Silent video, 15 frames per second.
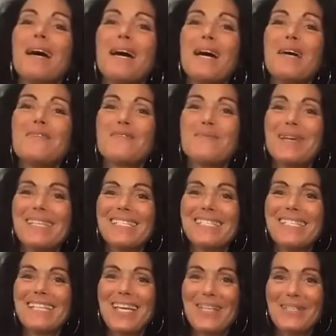affirmations
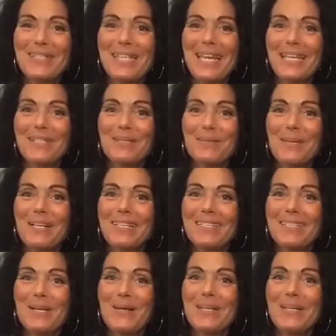the other day as well, you know,